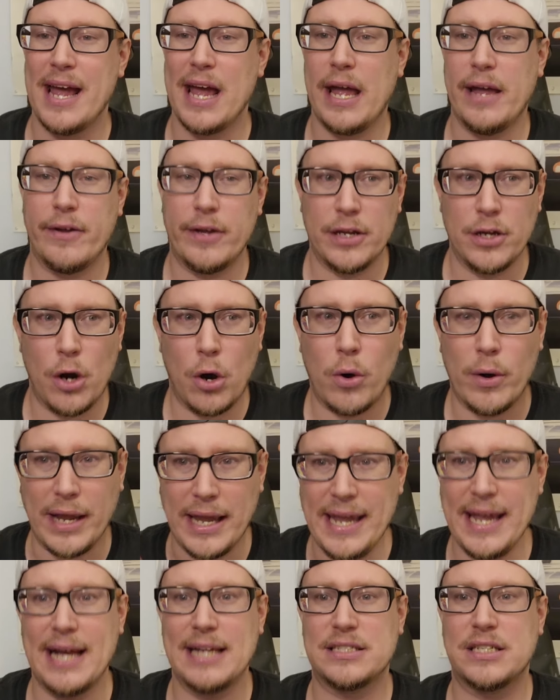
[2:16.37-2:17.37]
It, you know,
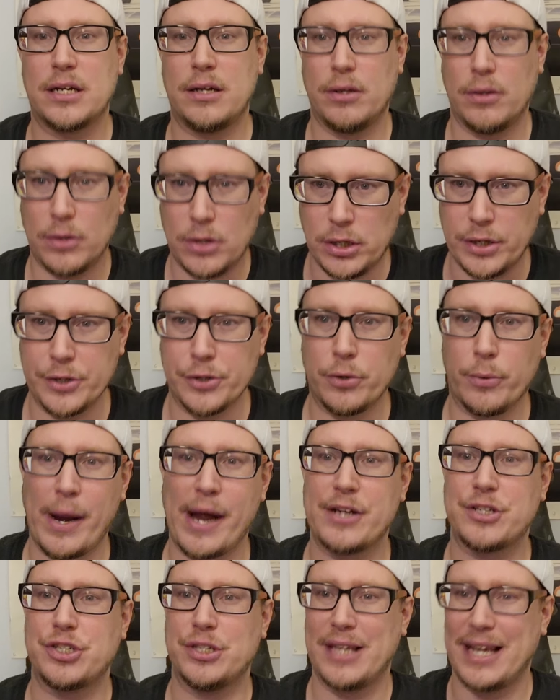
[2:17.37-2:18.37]
he has a clear
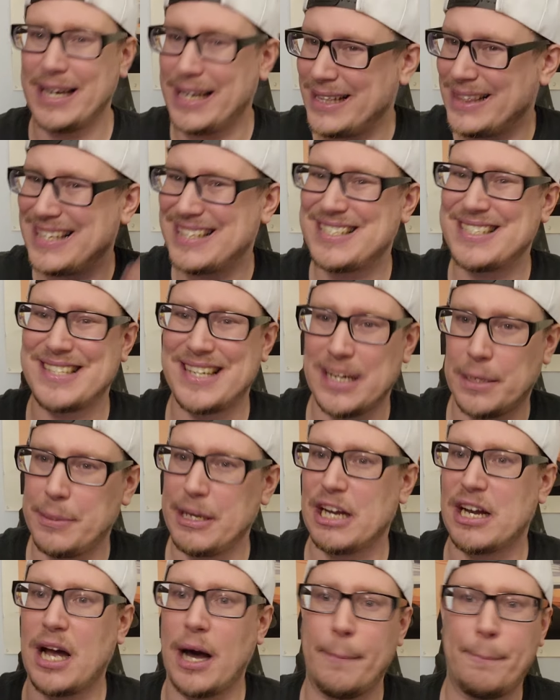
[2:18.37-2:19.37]
direction that this is going to
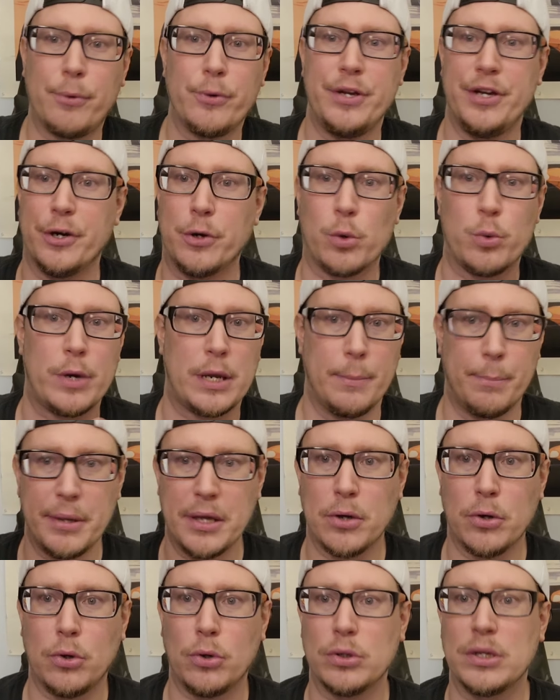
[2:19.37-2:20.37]
be a couple year
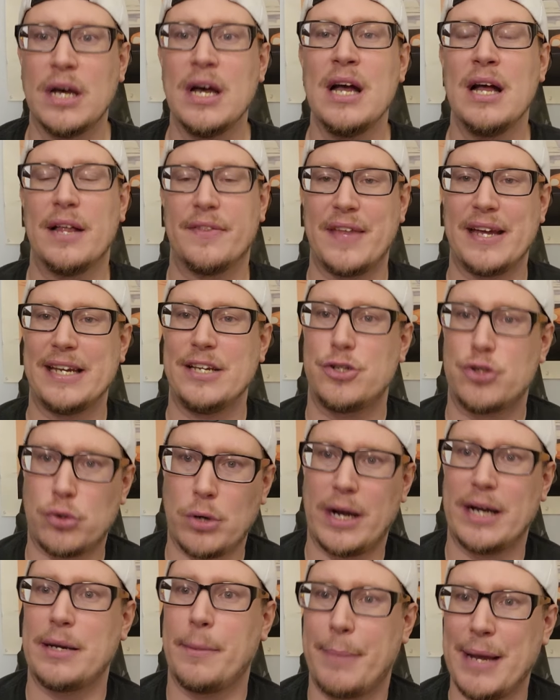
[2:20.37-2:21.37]
rebuild that he's
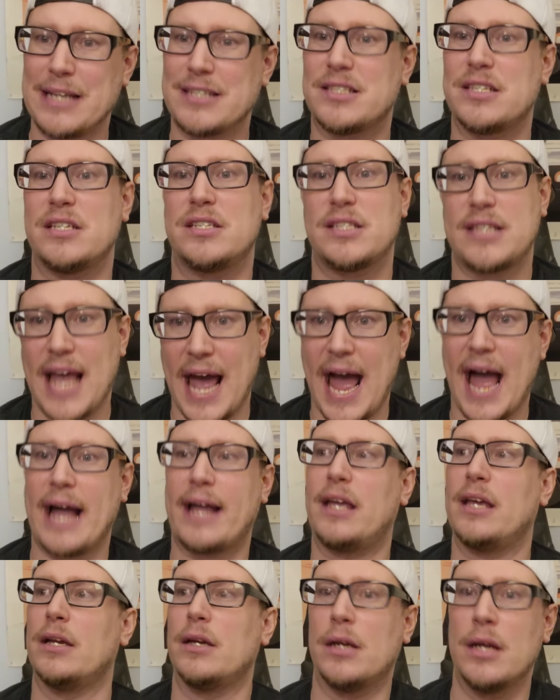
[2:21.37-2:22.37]
trying to basically
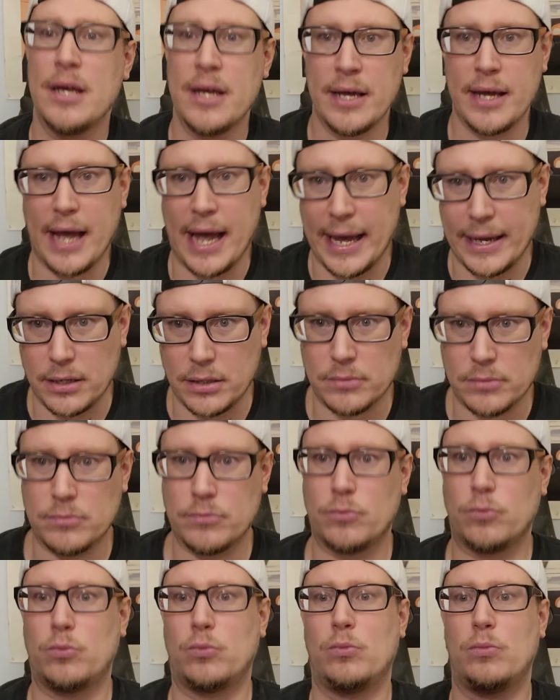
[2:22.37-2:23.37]
stack and, you
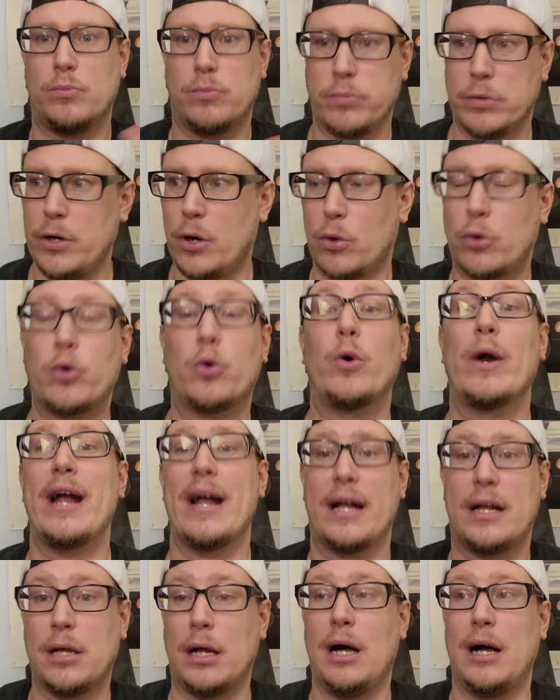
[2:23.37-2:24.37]
know,
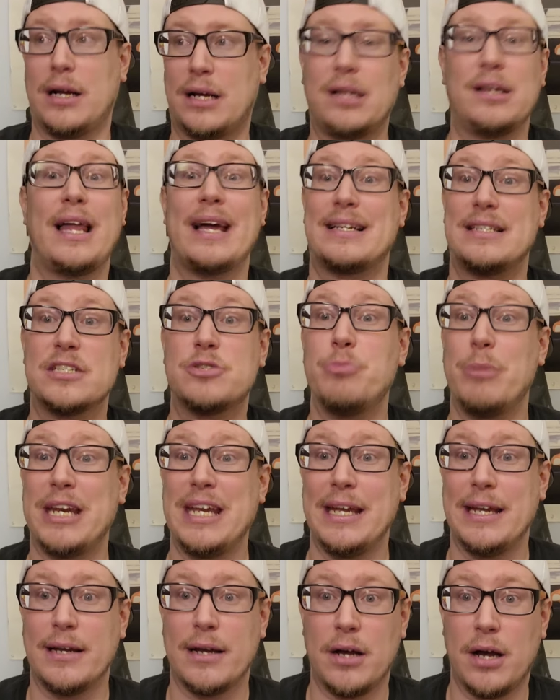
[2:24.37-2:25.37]
collect as
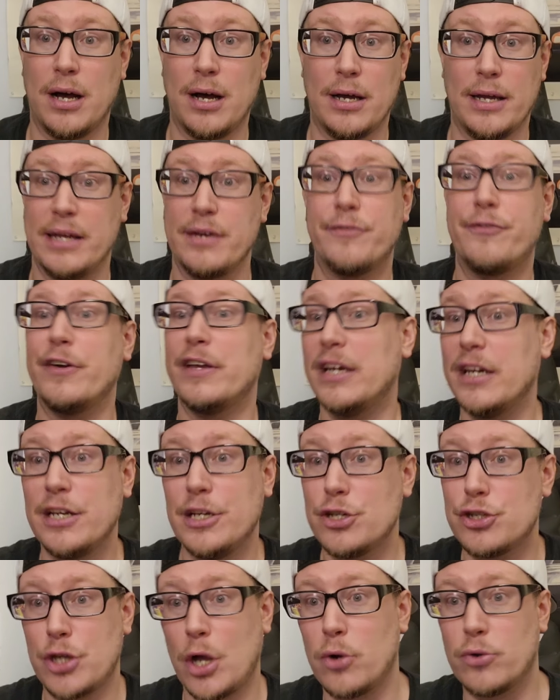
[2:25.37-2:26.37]
many
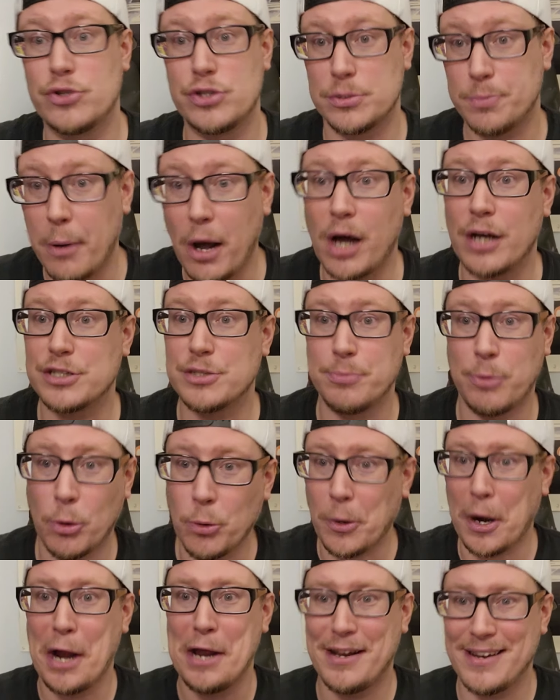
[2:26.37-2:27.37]
infinity stones as
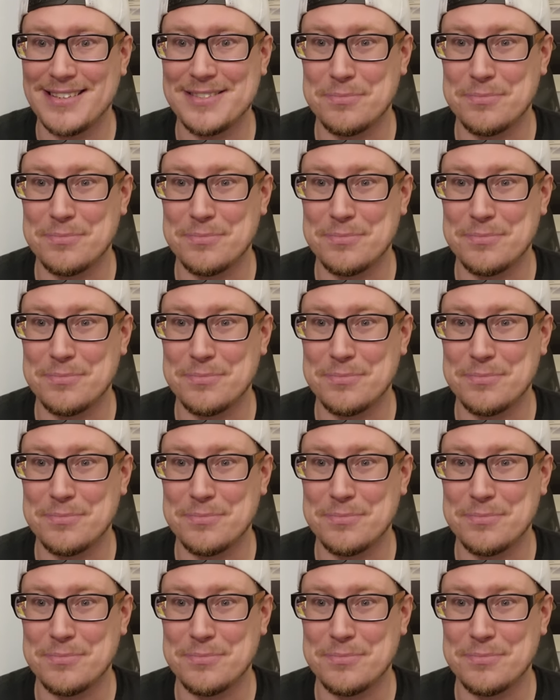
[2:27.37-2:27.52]
possible, right?